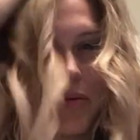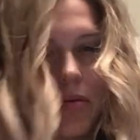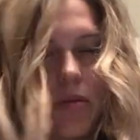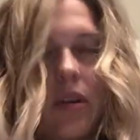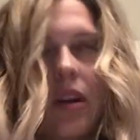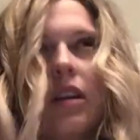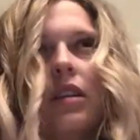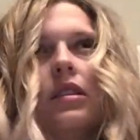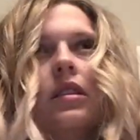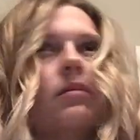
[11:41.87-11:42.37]

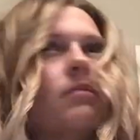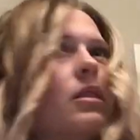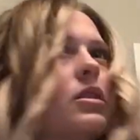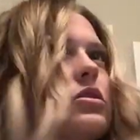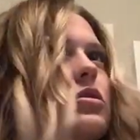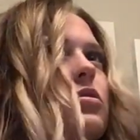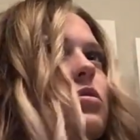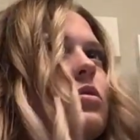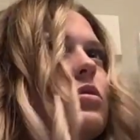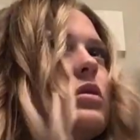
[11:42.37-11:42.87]
pretty
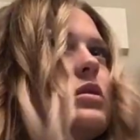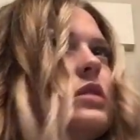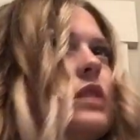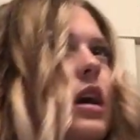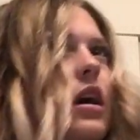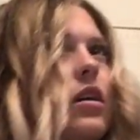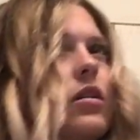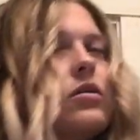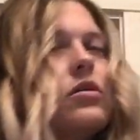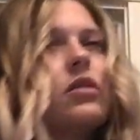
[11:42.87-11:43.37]
much cooled
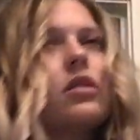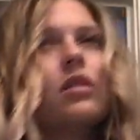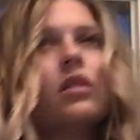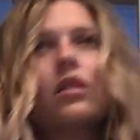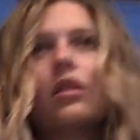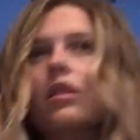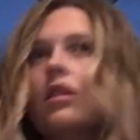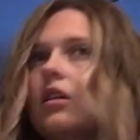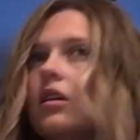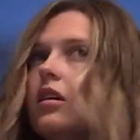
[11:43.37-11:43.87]
down,
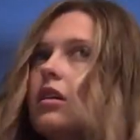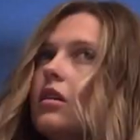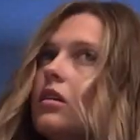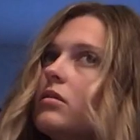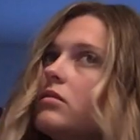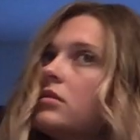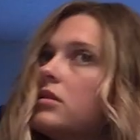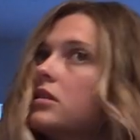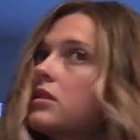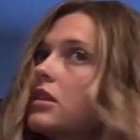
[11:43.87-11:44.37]

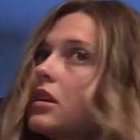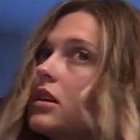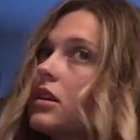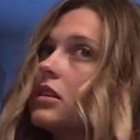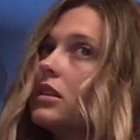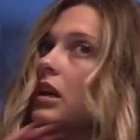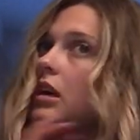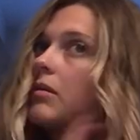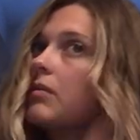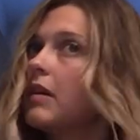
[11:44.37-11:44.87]
I'm just gonna
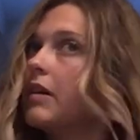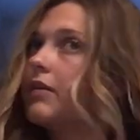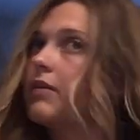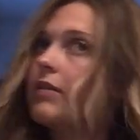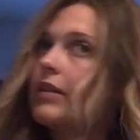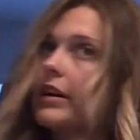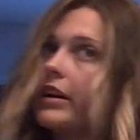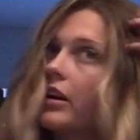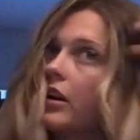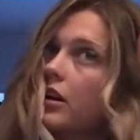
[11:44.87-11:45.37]
take my
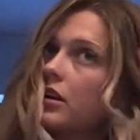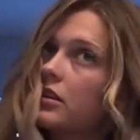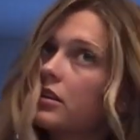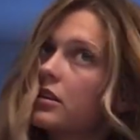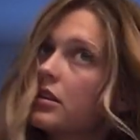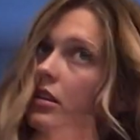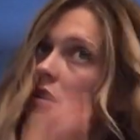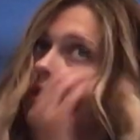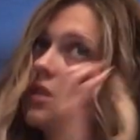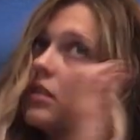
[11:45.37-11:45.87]
fingers,